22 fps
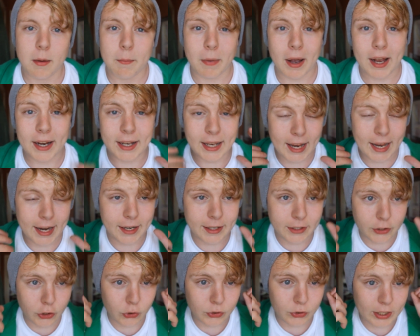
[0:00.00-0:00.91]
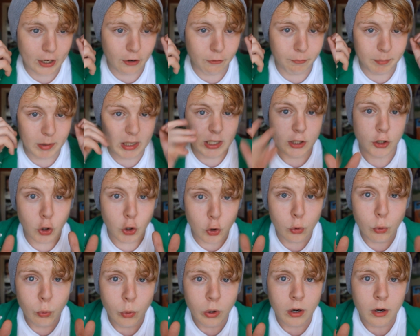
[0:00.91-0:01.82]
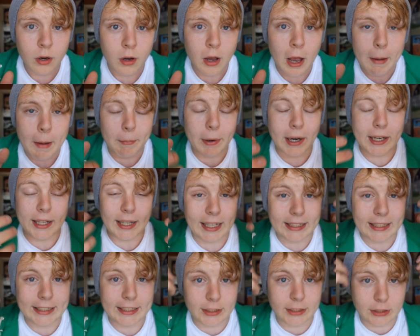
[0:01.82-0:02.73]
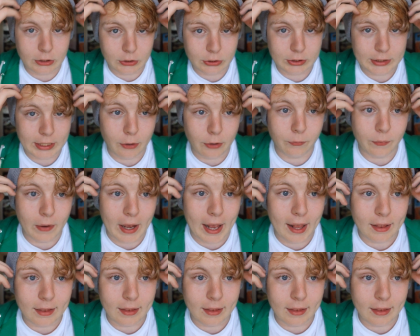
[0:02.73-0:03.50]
by letting yourself be you, by letting yourself